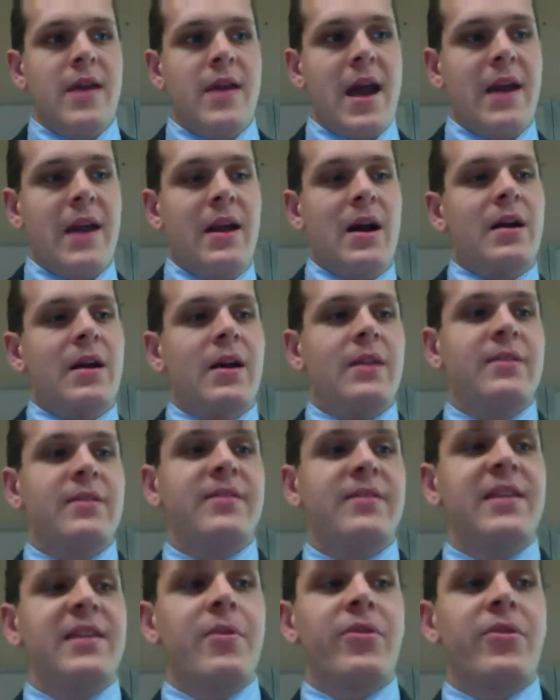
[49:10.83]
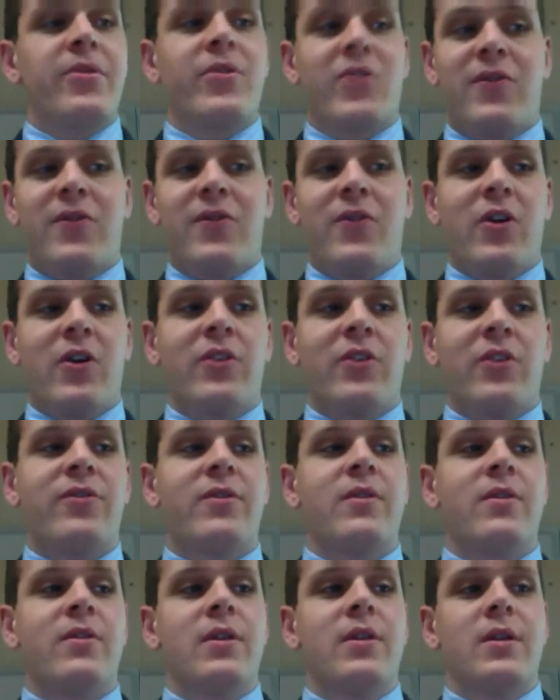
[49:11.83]
that on uh, December
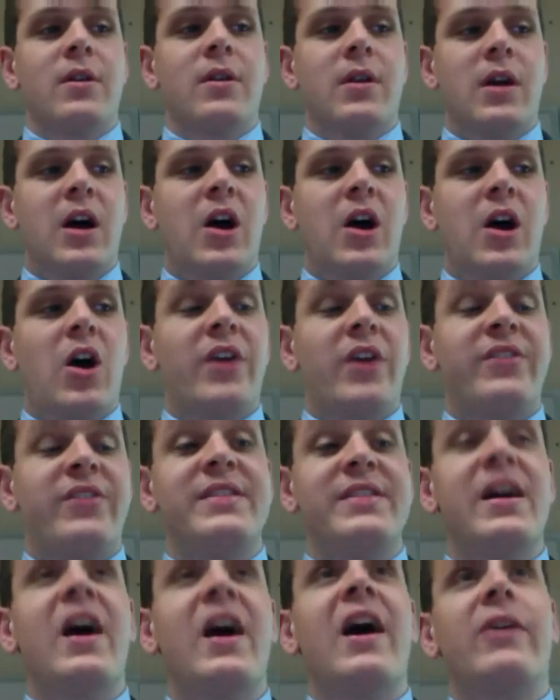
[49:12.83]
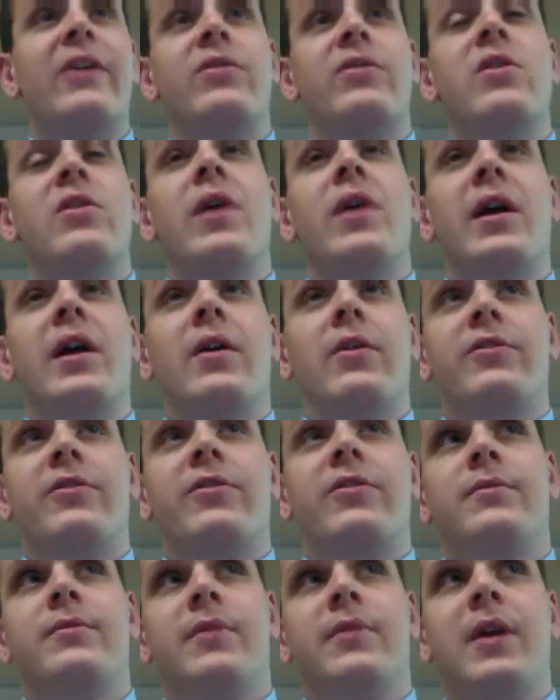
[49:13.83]
31st, uh, Austin dies with no
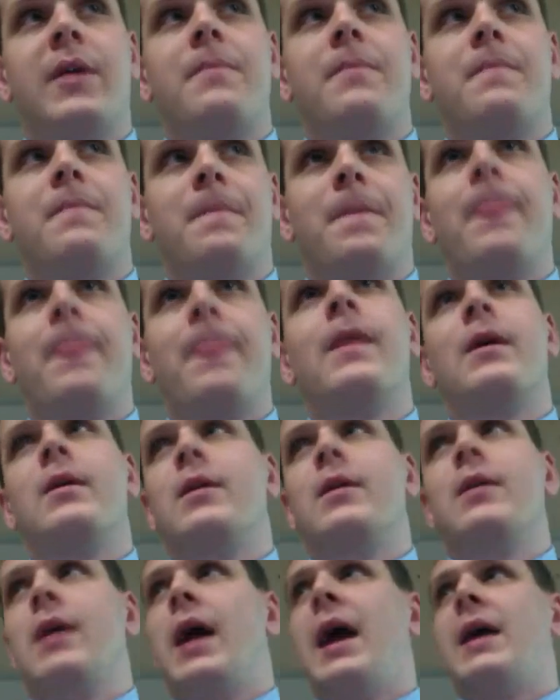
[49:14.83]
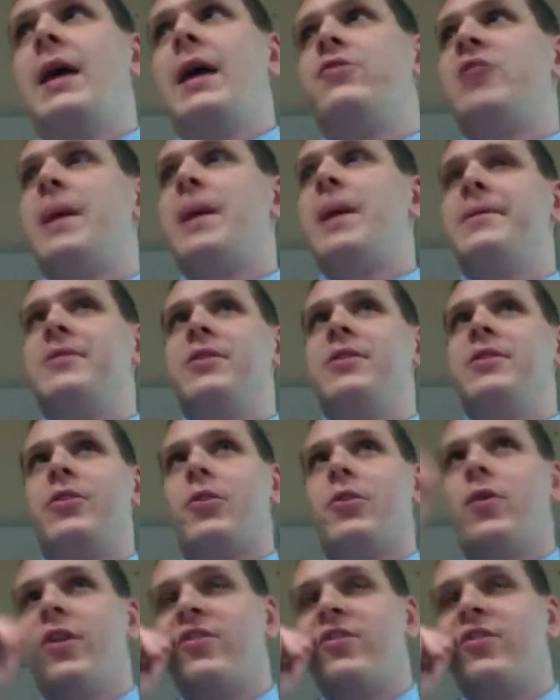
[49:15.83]
heirs. And James to
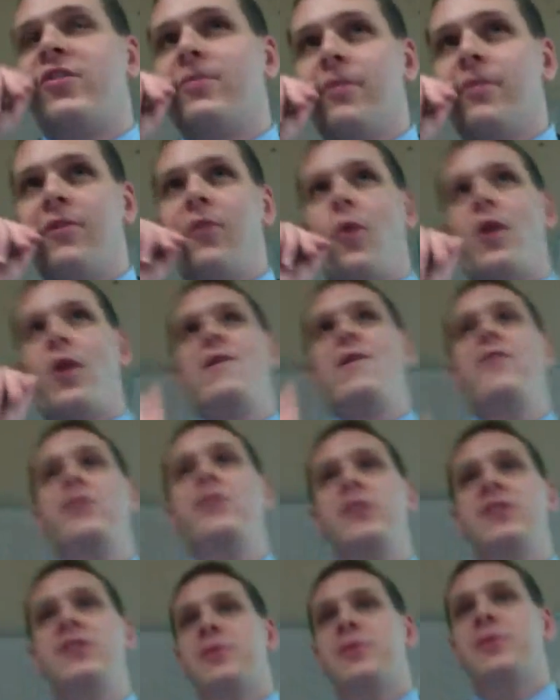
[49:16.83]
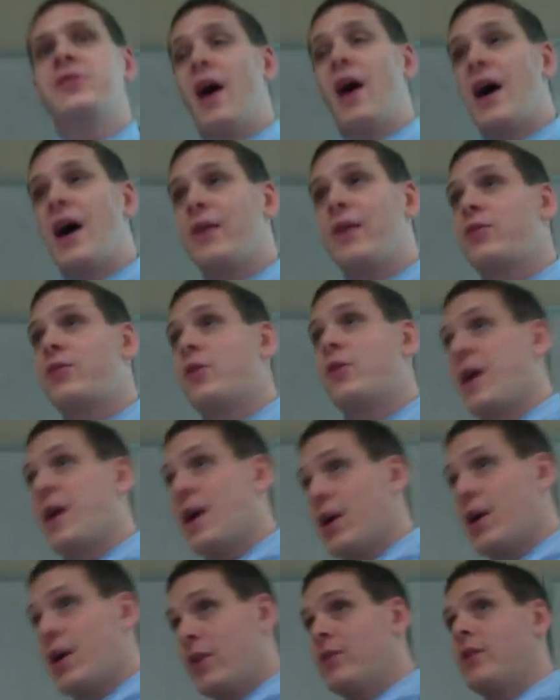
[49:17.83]
your question before, if you see someone dies with no
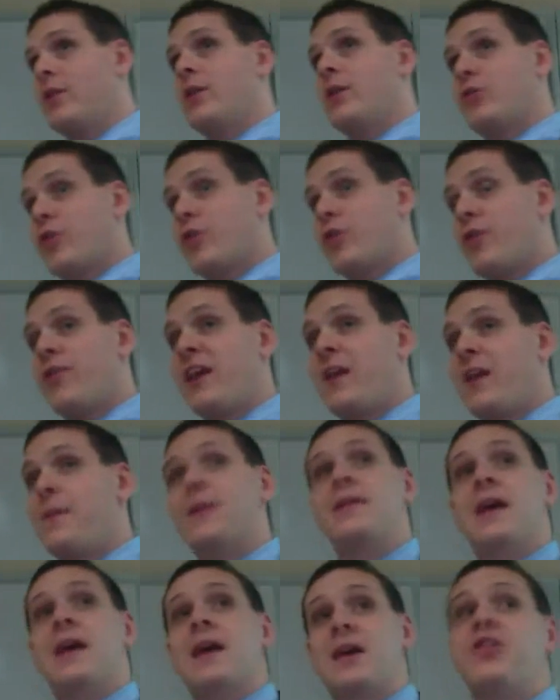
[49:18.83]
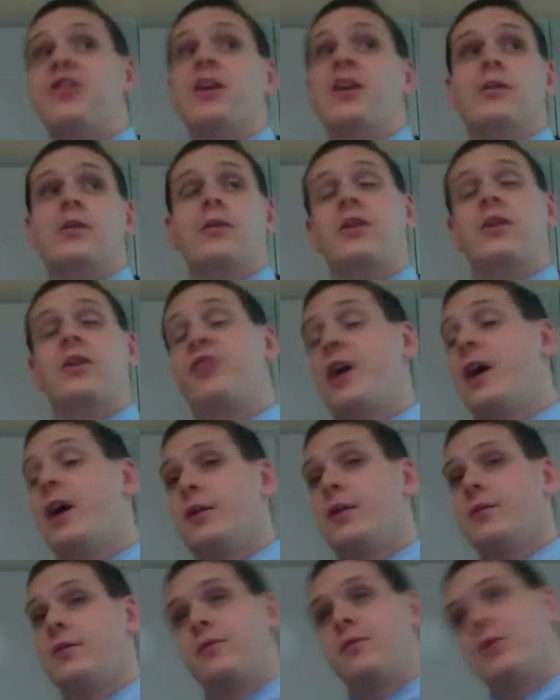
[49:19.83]
heirs, start thinking about the escheat or
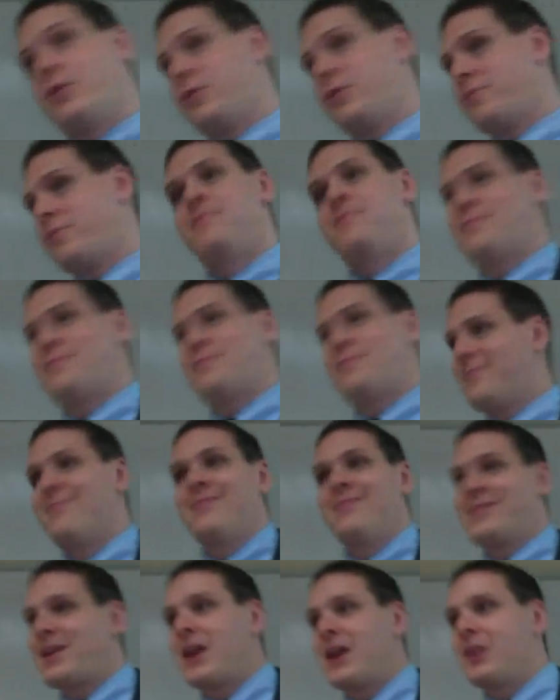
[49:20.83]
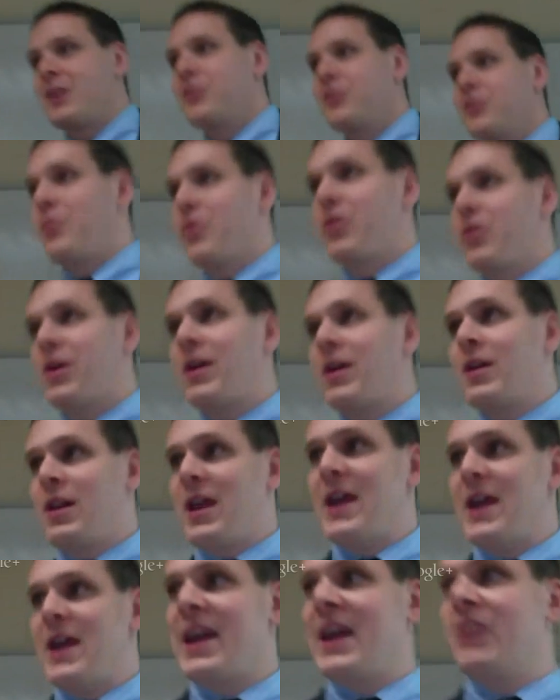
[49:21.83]
escheat because it's got to go somewhere.
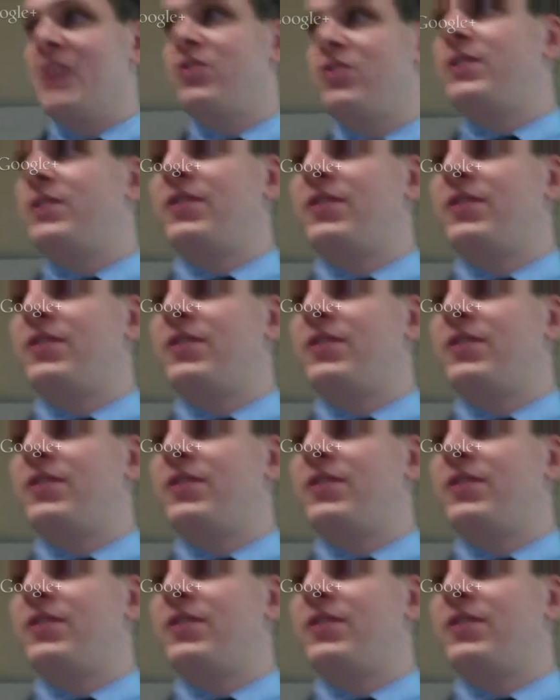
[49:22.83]
land can't just